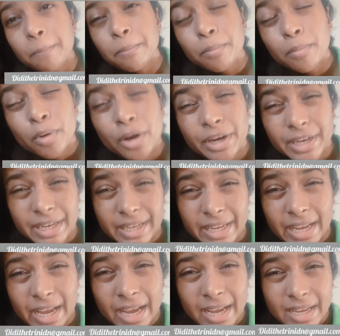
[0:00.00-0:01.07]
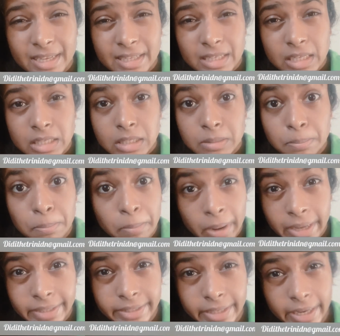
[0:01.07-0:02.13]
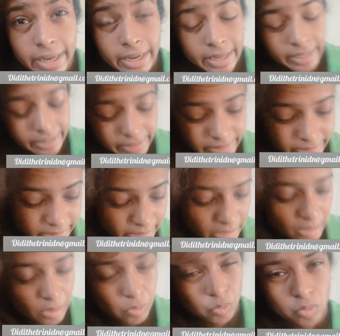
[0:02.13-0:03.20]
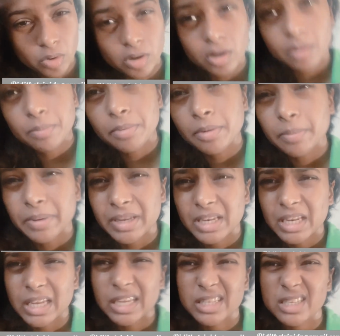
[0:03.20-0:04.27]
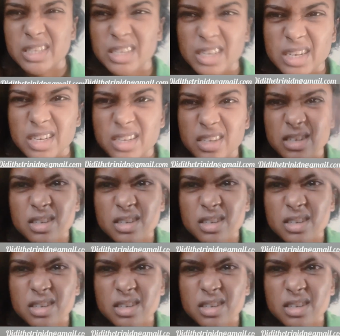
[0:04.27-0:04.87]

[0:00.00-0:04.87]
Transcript: Morning, guys. It's Monday. Woke up a bit late today.